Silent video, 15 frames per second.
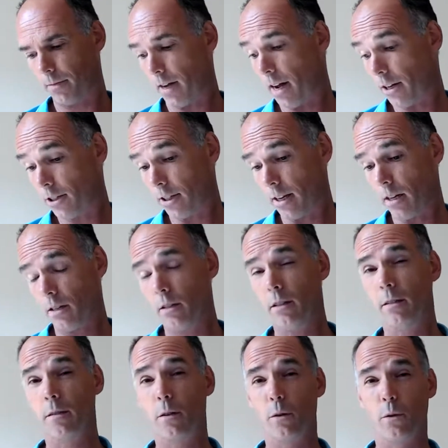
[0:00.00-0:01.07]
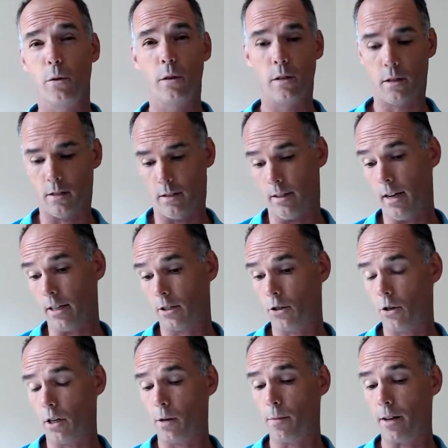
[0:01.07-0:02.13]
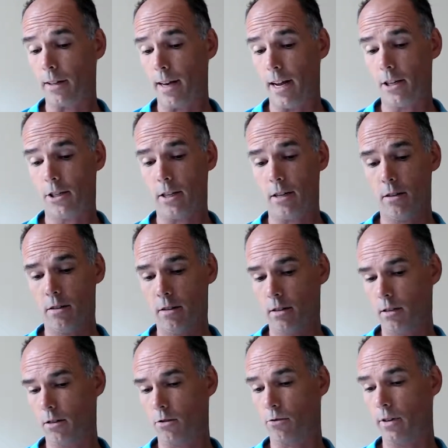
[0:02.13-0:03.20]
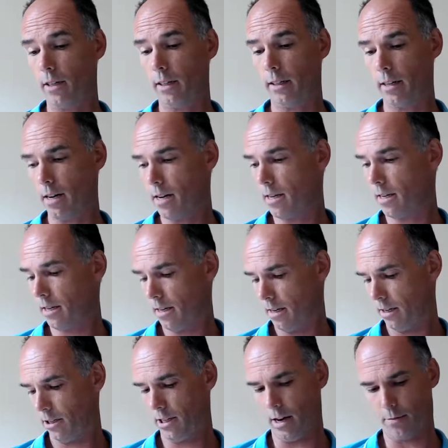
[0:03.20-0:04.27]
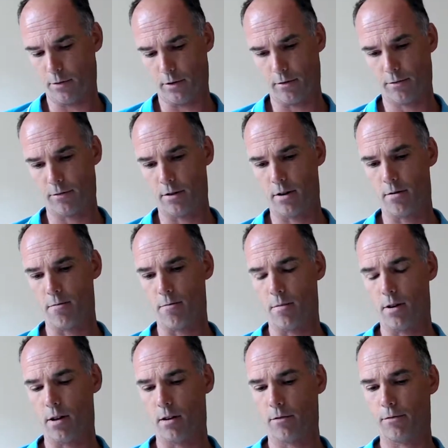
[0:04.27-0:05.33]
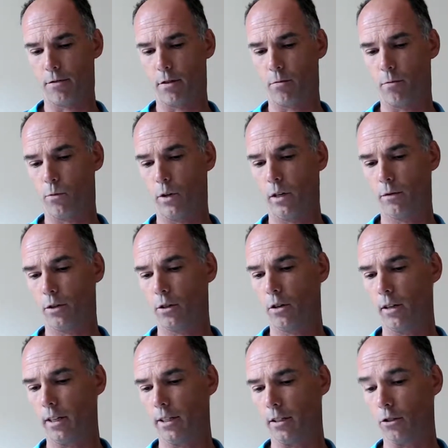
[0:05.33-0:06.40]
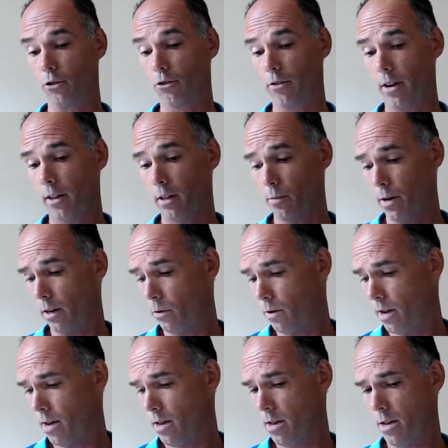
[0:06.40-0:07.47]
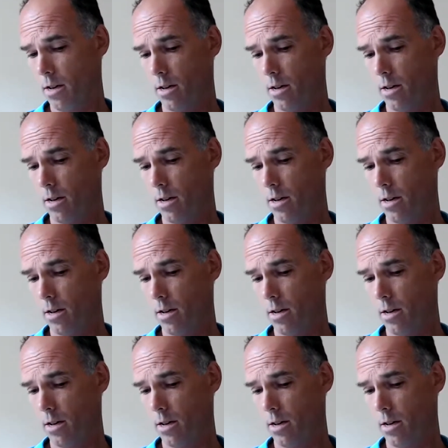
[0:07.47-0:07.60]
Agile, yes, talking about Agile, a really nice chapter from one of our colleagues in Australia, by the way.